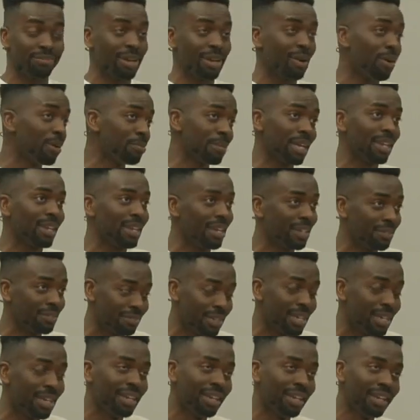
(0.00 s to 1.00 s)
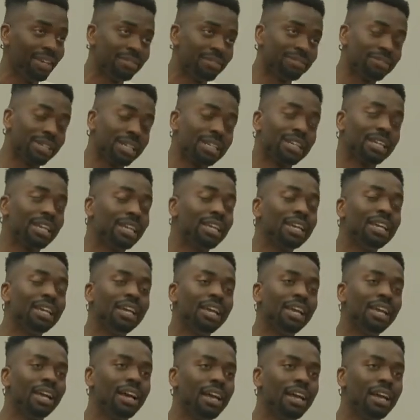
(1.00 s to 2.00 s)
all my life, really.
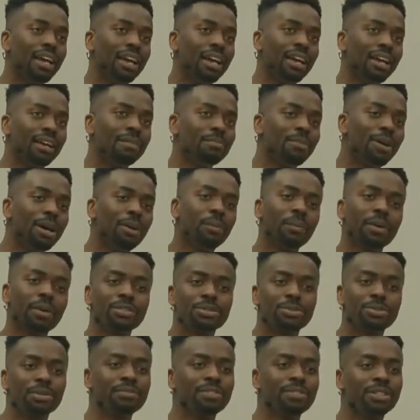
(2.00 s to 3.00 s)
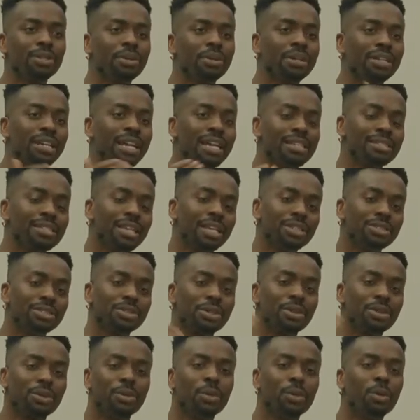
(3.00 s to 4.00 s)
But I went with an
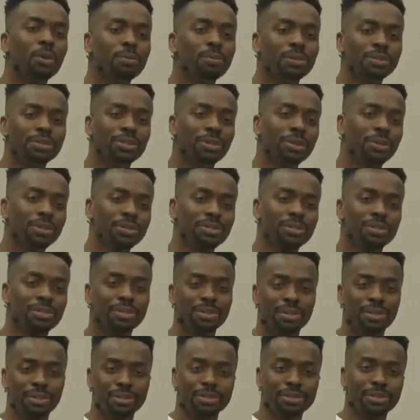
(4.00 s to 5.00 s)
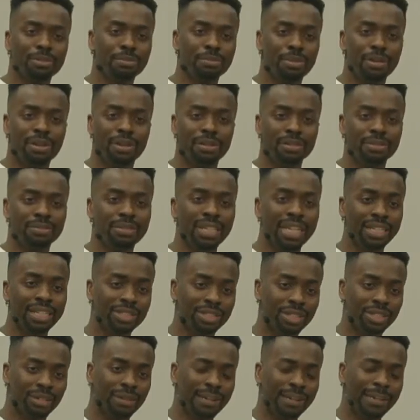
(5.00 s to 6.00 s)
organization called Open Doors to the northern part of
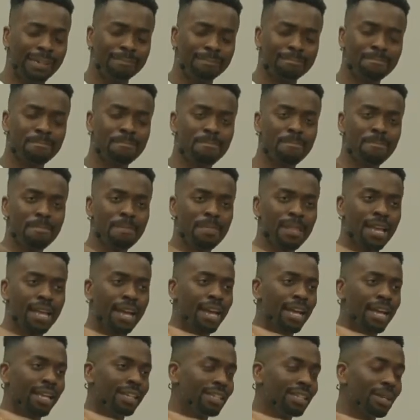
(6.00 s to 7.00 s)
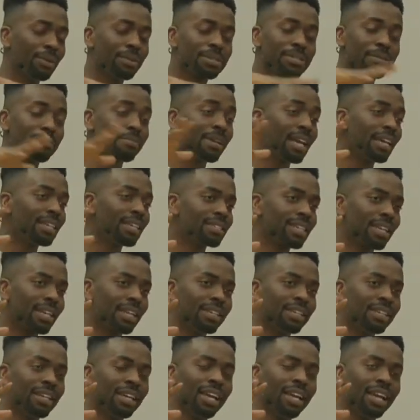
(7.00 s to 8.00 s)
Nigeria. And it was
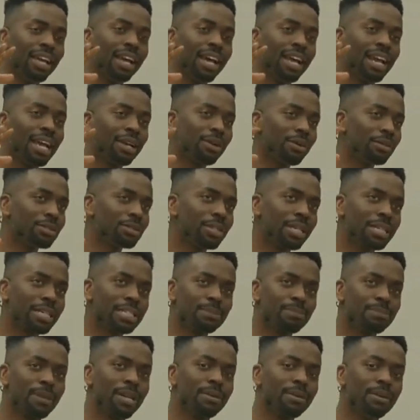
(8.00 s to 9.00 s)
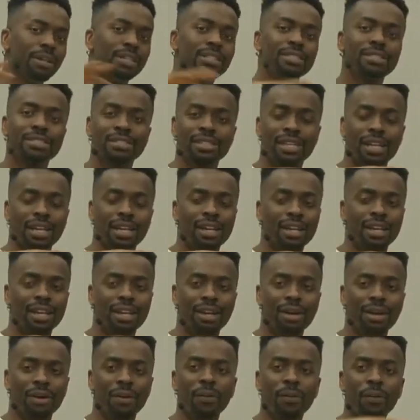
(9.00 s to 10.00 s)
amazing. And I got to experience
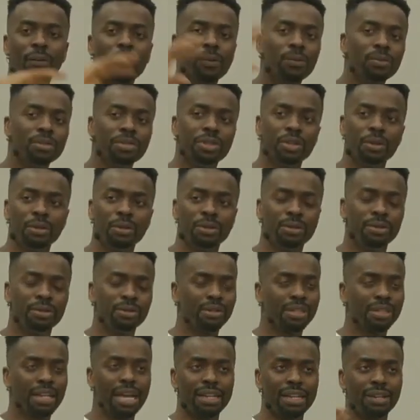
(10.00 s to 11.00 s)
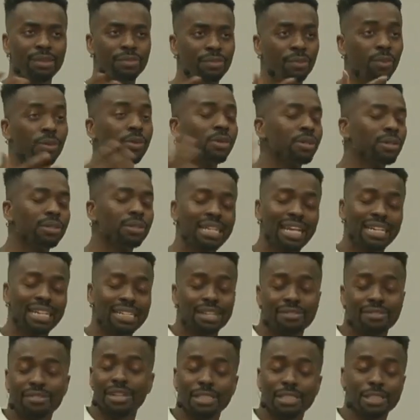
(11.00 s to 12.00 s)
a whole new kind of world that I'd
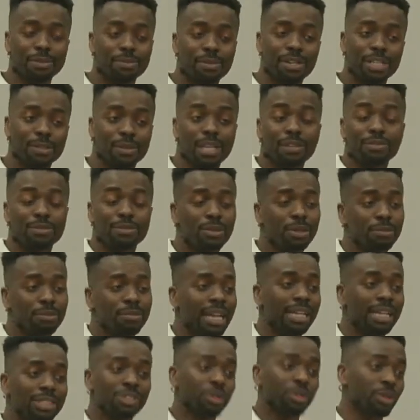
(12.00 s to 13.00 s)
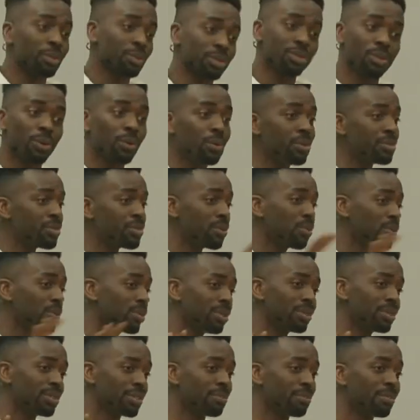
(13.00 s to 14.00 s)
never experienced. Even though I'm Nigerian, it was a whole new
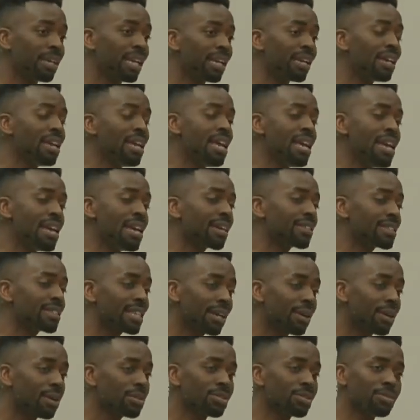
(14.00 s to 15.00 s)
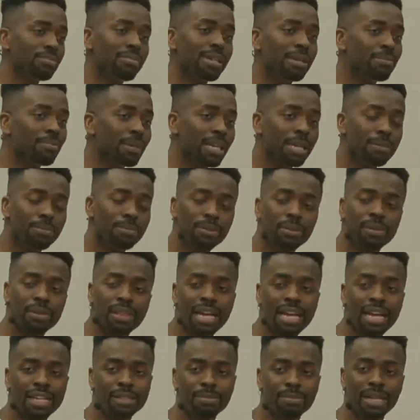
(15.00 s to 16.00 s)
world to me. Because I got to meet people
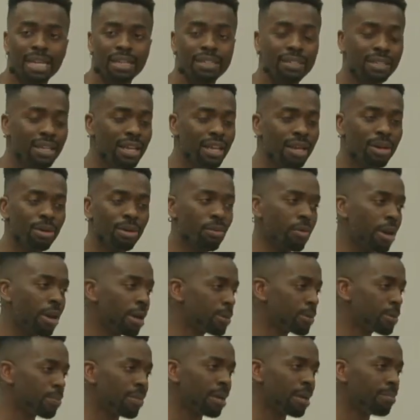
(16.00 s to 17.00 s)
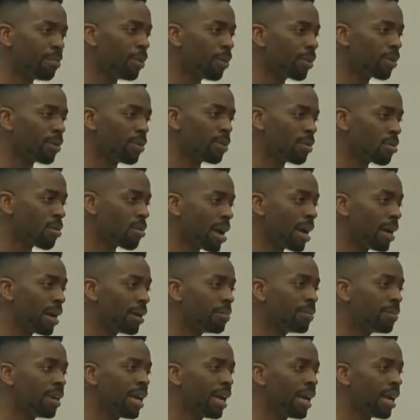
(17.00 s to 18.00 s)
that had been raped by Boko
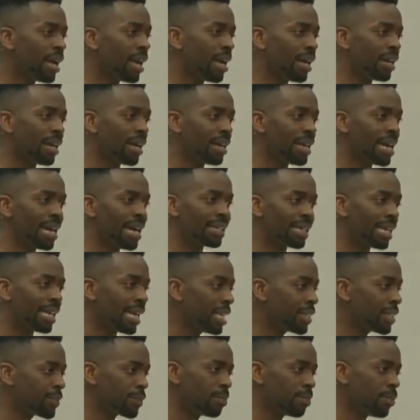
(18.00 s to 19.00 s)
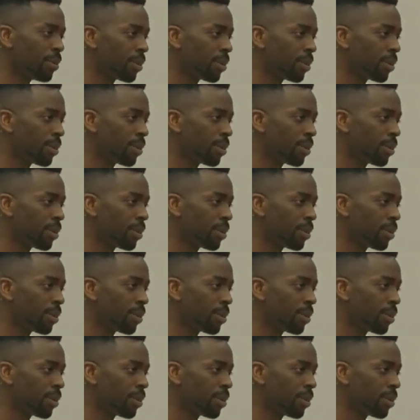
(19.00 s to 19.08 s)
Haram and had had kids for